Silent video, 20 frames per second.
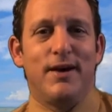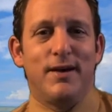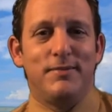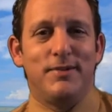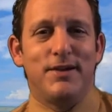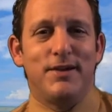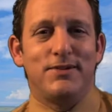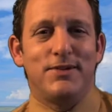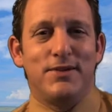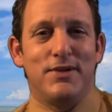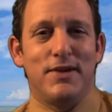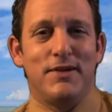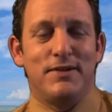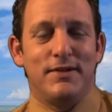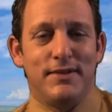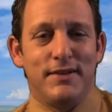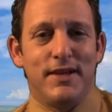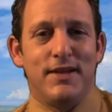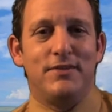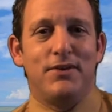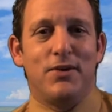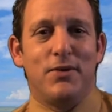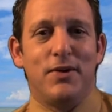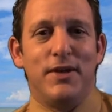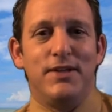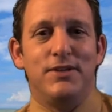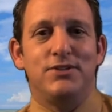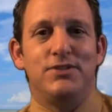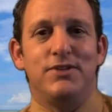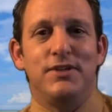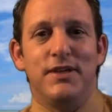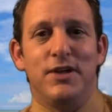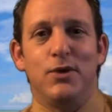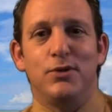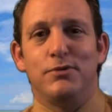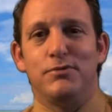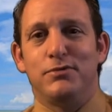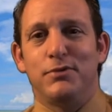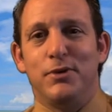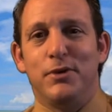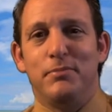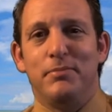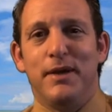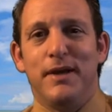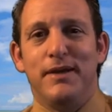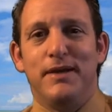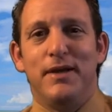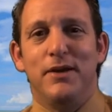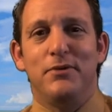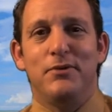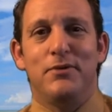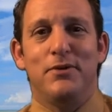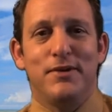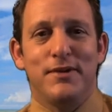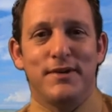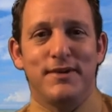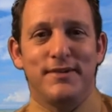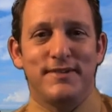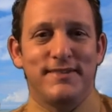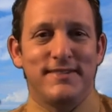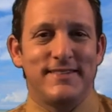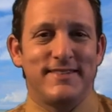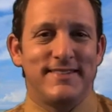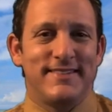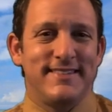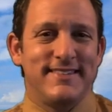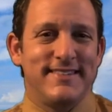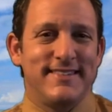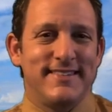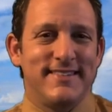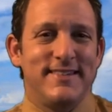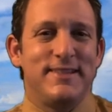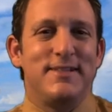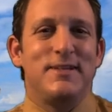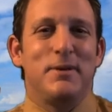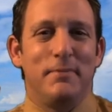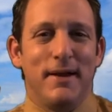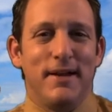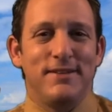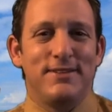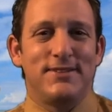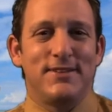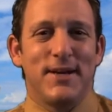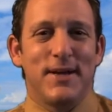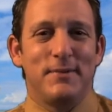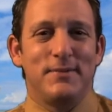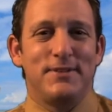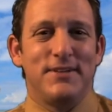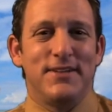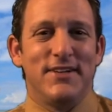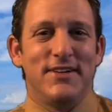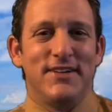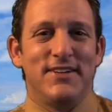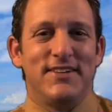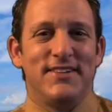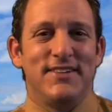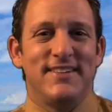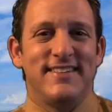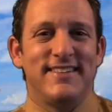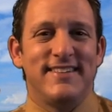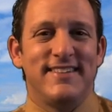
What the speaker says: I'm Dr. David Greene, CEO of the Florida Pain Network. Your pain stops here.